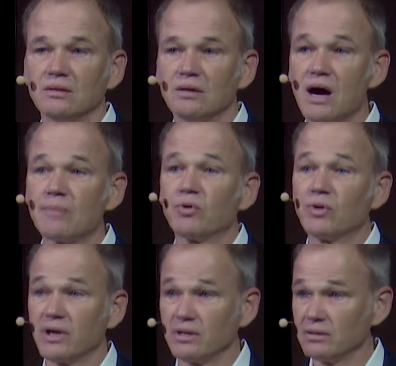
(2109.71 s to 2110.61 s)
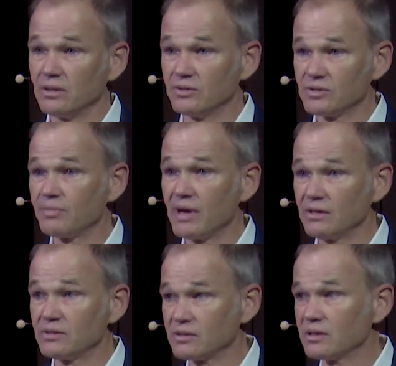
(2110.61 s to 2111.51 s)
operate in
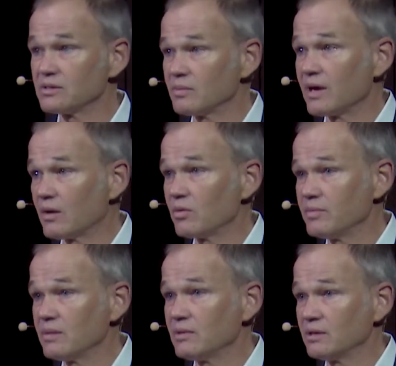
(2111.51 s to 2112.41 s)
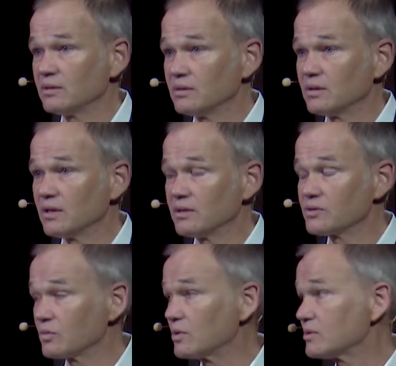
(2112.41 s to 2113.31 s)
space as a power beaming
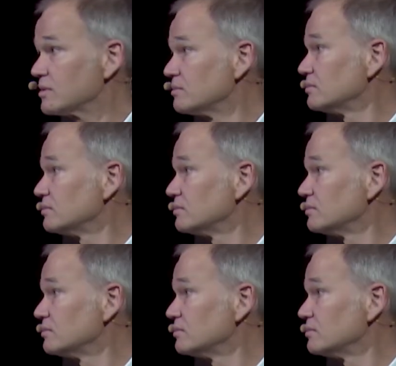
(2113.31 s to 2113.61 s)
source.